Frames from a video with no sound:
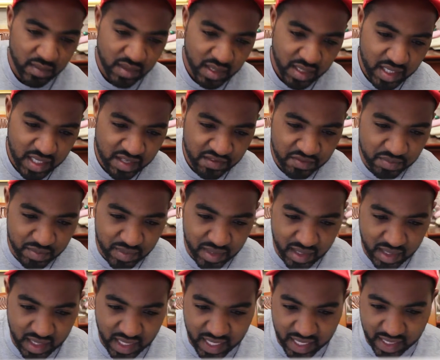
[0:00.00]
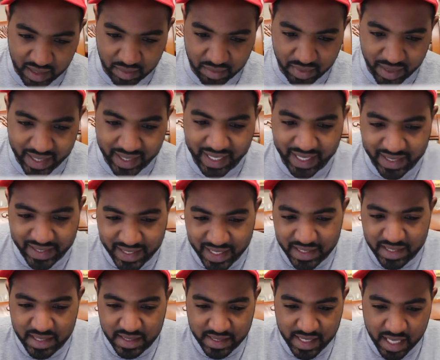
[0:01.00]
Give me a break. It
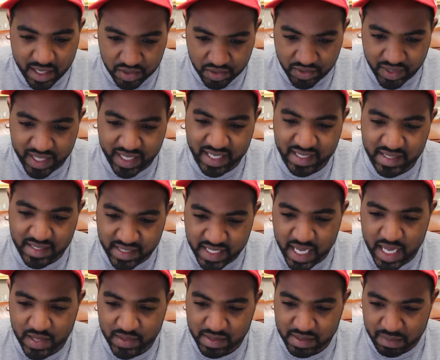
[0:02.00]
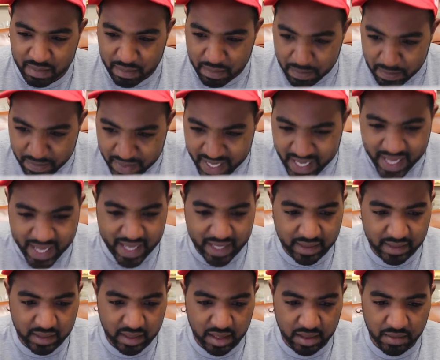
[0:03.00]
doesn't sound great. It sounds bad.
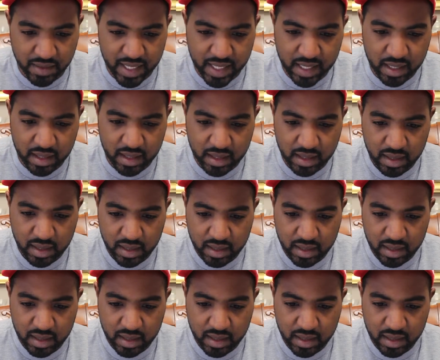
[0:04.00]
Alright?